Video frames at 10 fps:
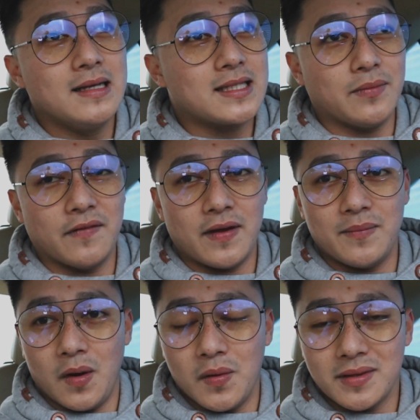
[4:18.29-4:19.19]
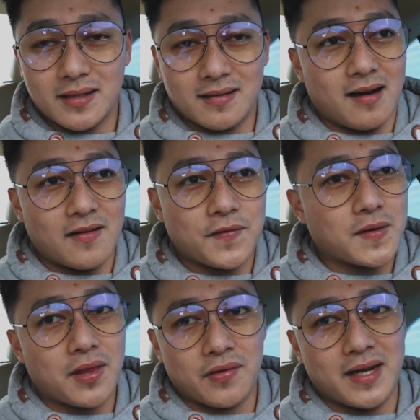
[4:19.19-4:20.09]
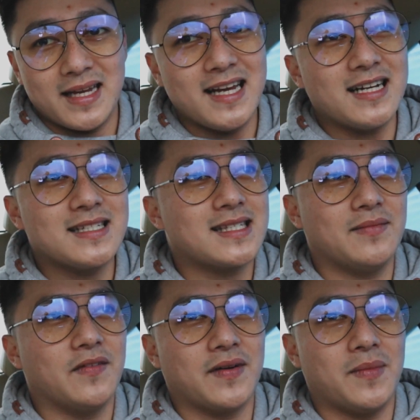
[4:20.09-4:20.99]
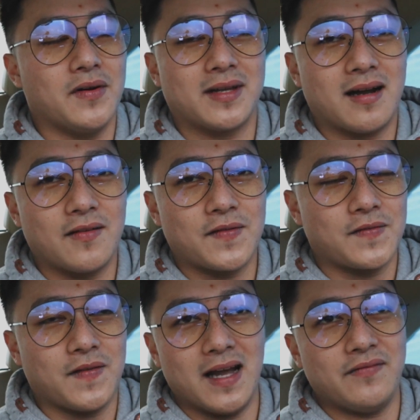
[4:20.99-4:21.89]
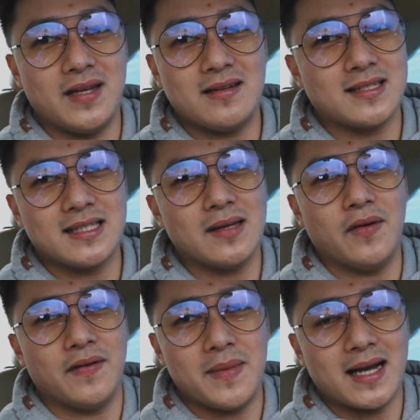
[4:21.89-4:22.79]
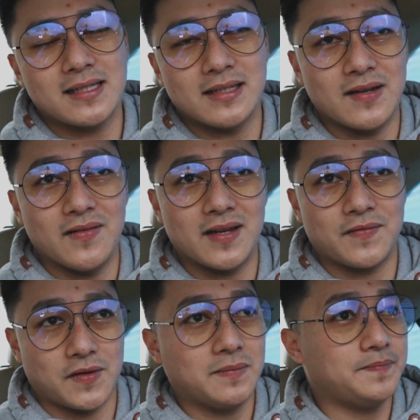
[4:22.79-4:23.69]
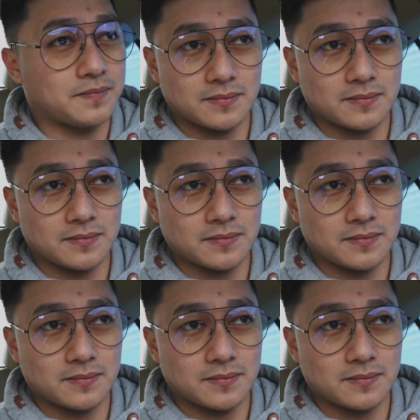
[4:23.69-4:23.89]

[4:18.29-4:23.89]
Some of them owned the car for 3 years, some of them owned the car for 5 years, and some of them actually owned it for